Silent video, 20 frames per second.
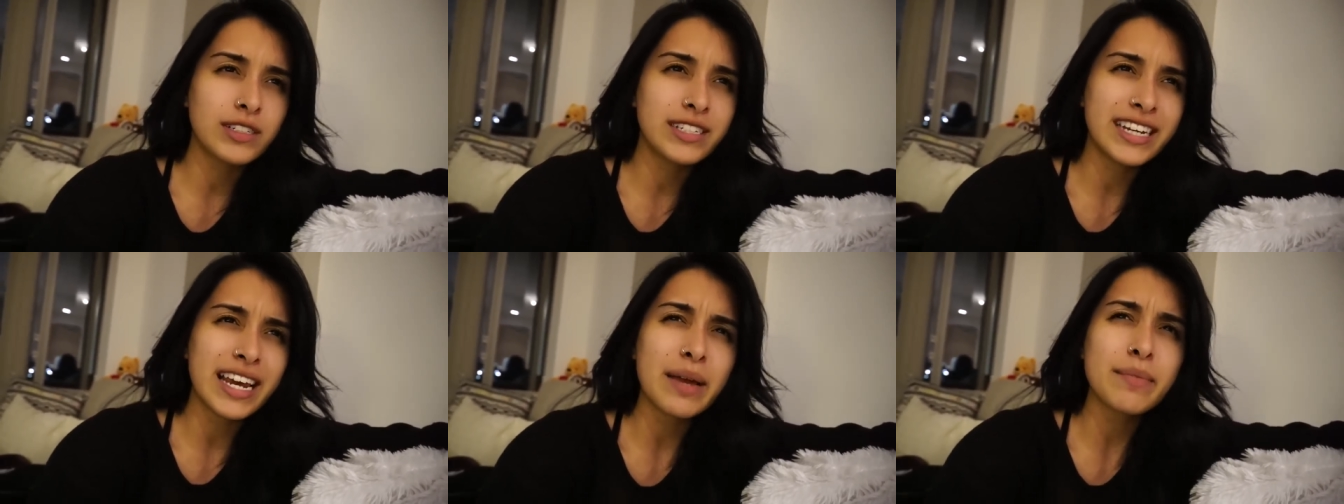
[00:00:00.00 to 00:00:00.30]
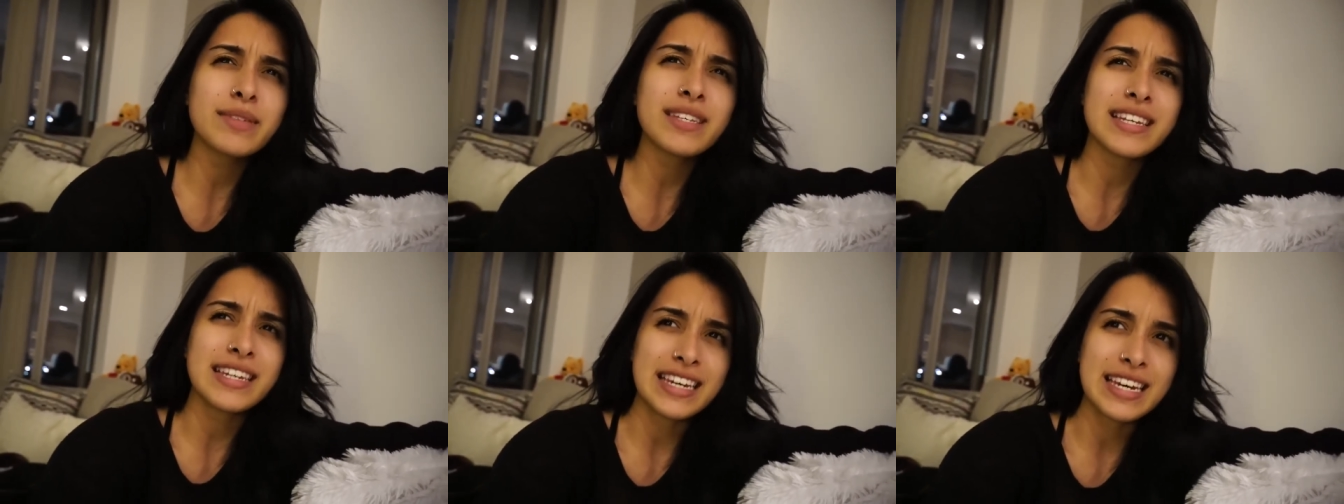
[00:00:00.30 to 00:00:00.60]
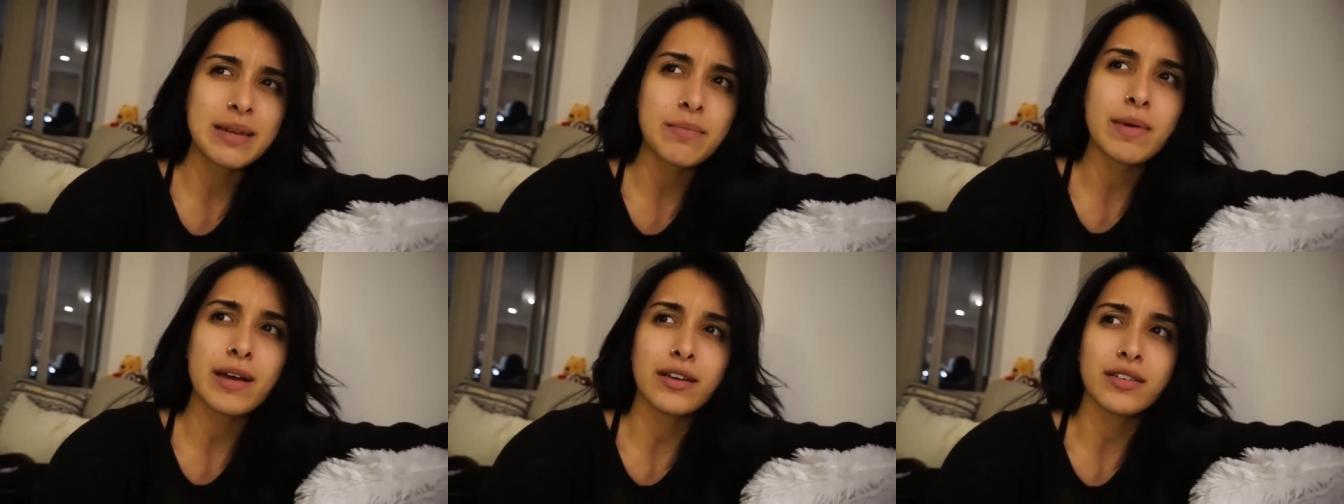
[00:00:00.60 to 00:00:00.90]
DMs and
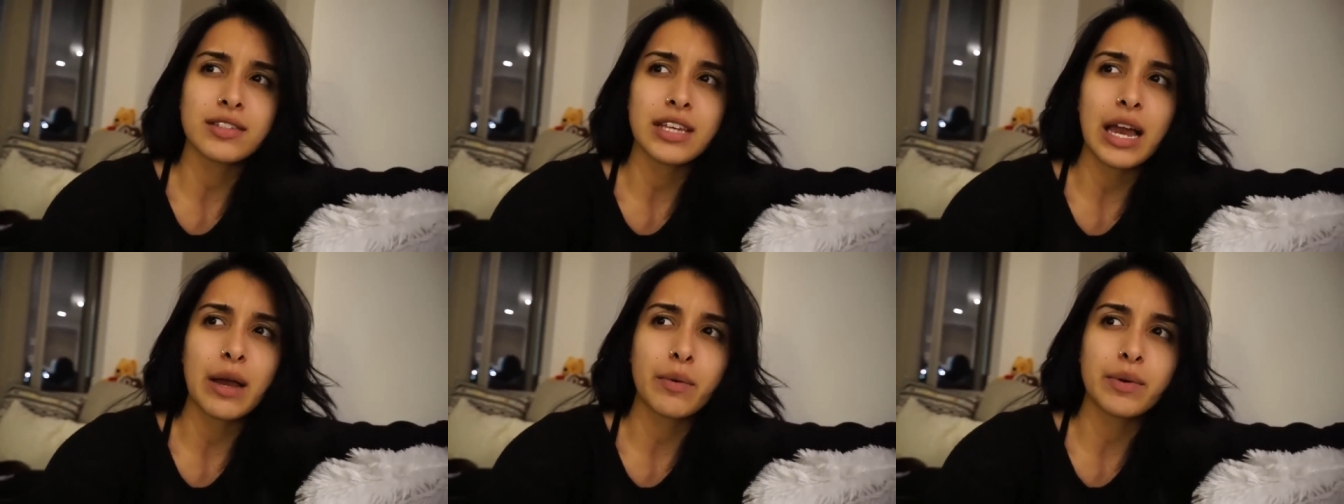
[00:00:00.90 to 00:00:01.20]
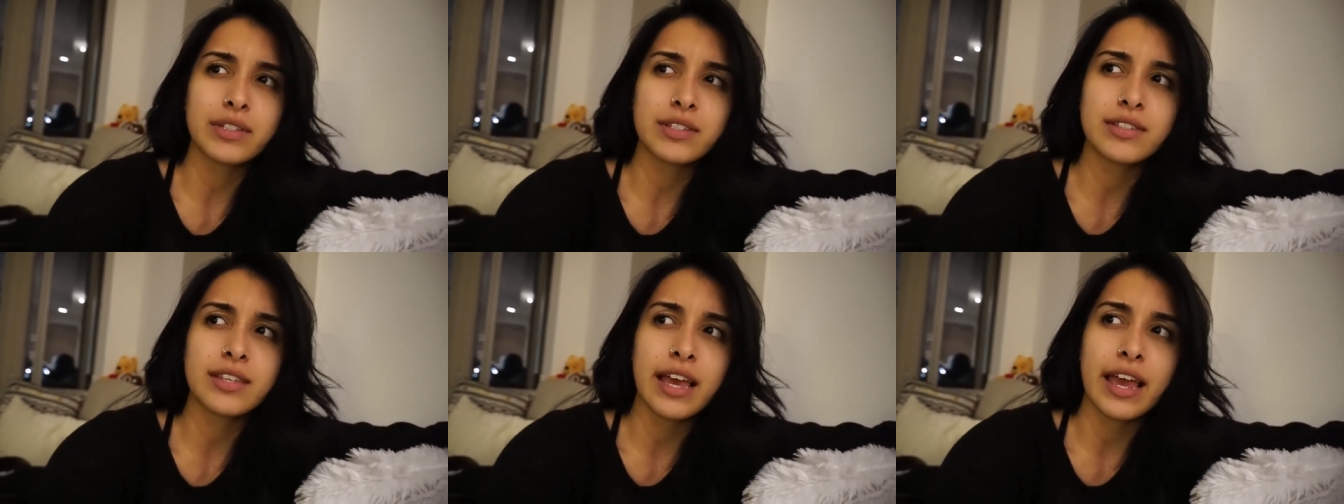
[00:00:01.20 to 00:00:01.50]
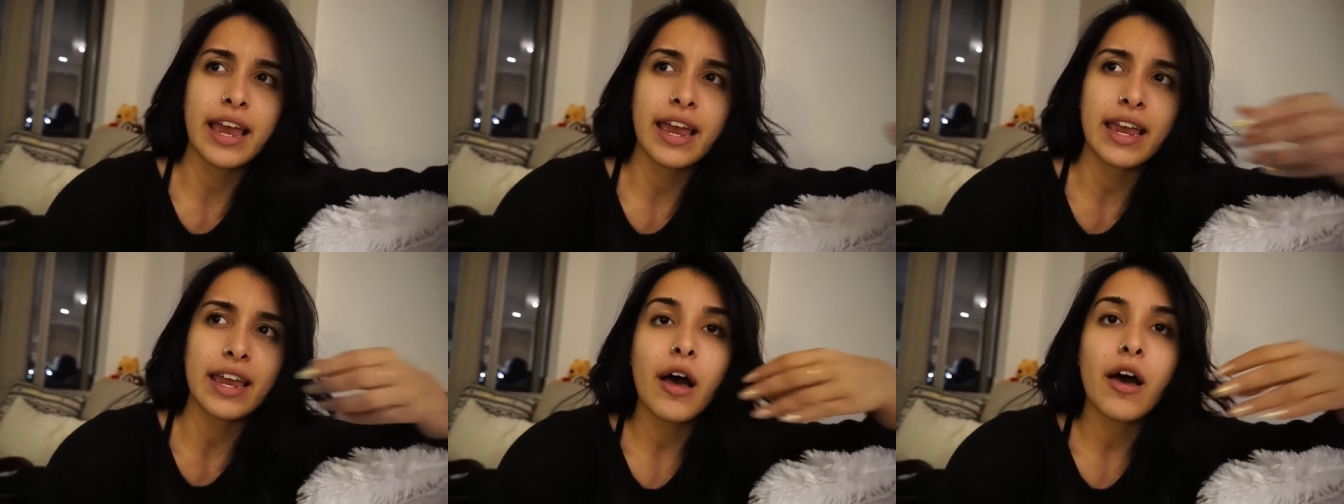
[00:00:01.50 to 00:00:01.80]
emails, I would
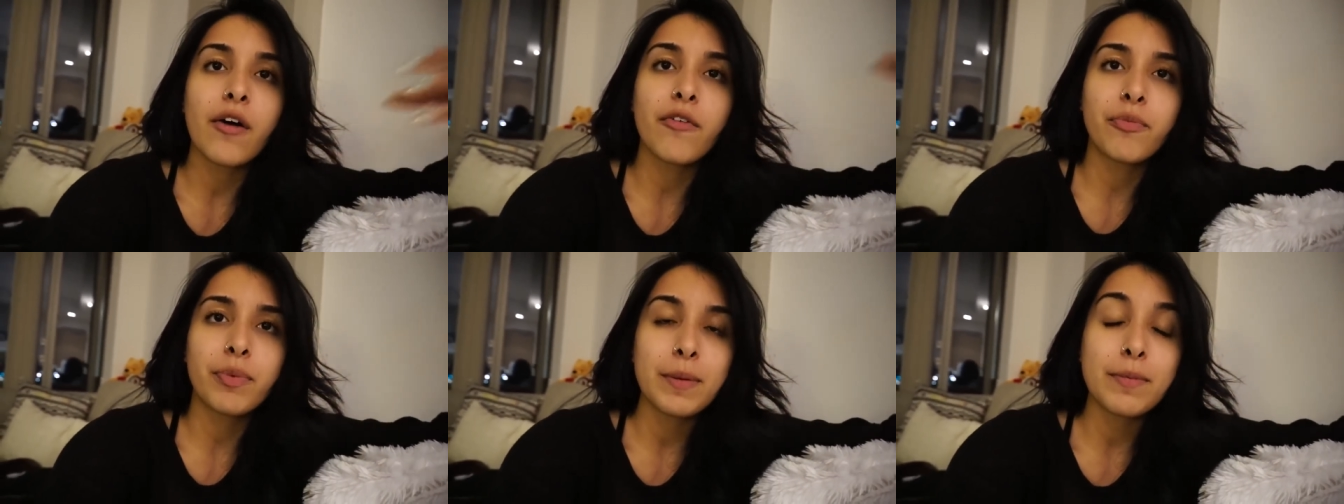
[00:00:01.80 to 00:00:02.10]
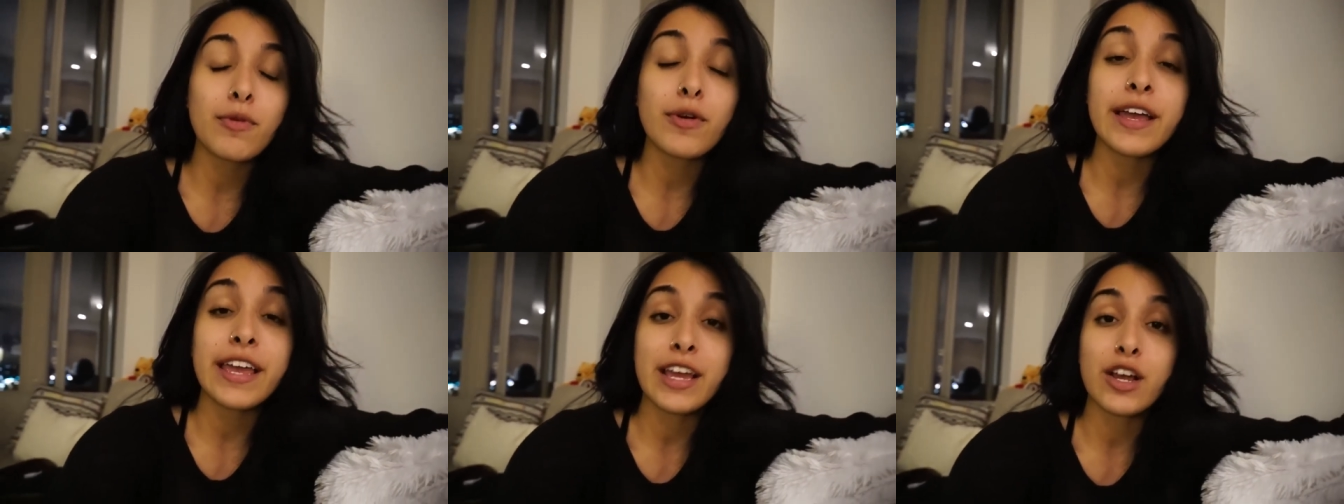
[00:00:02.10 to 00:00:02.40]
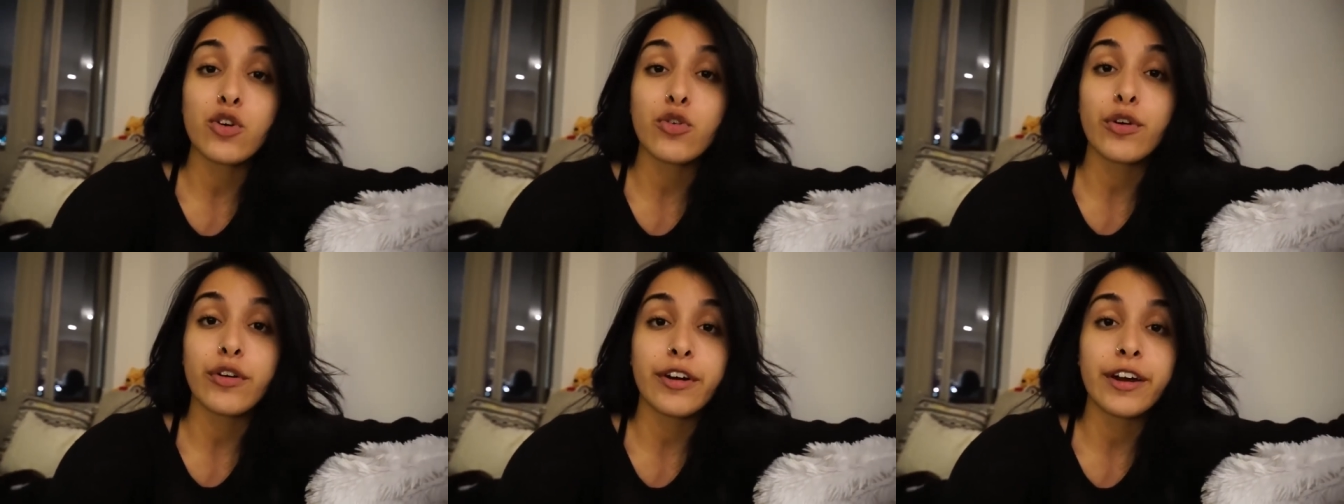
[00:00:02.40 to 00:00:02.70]
say, of people
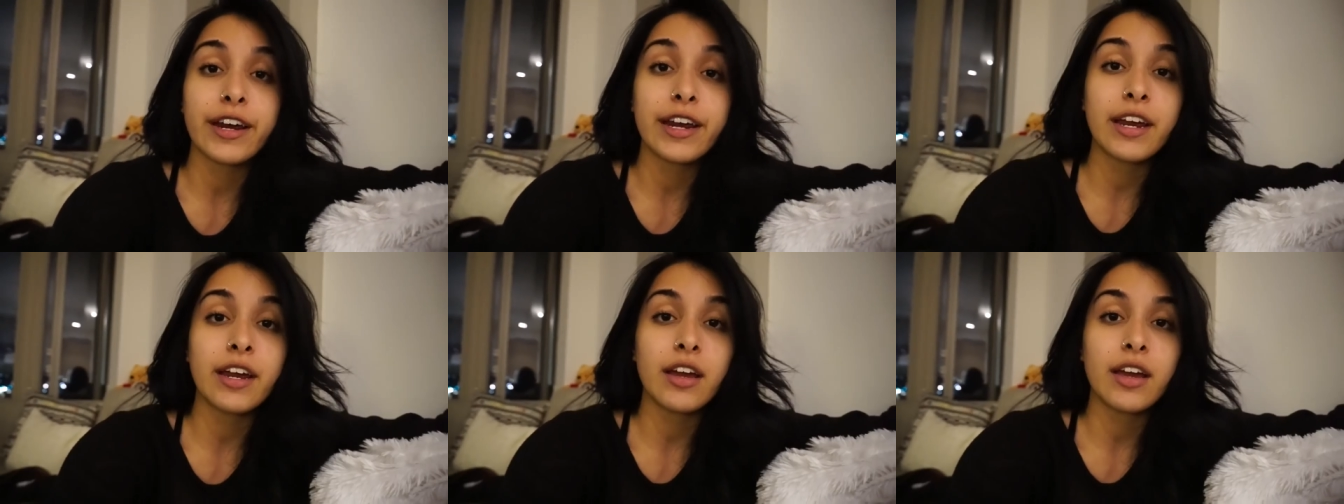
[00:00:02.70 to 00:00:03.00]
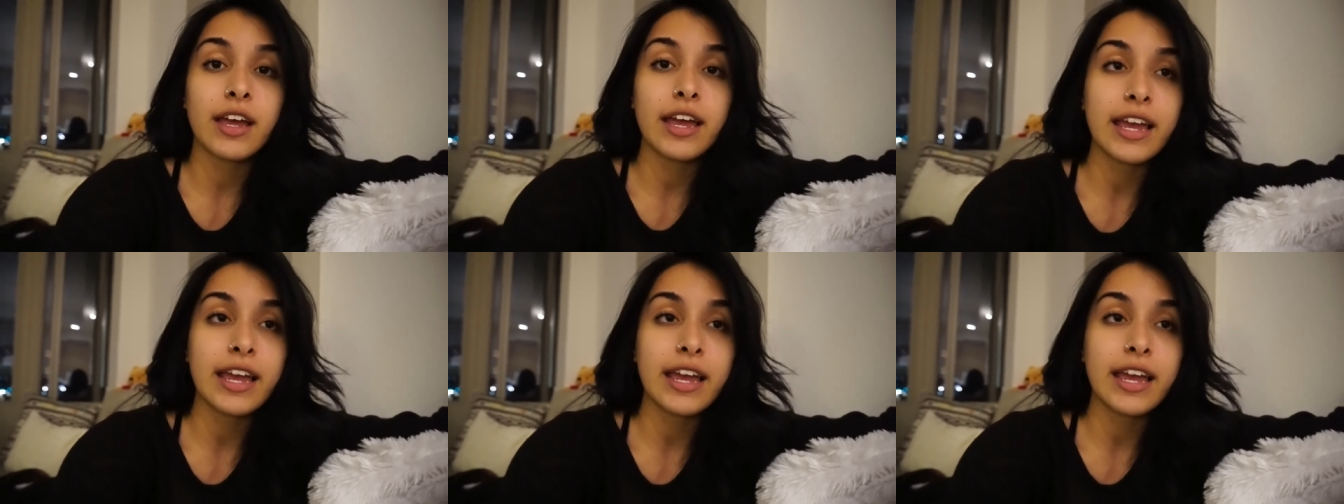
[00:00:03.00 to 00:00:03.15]
inquiry,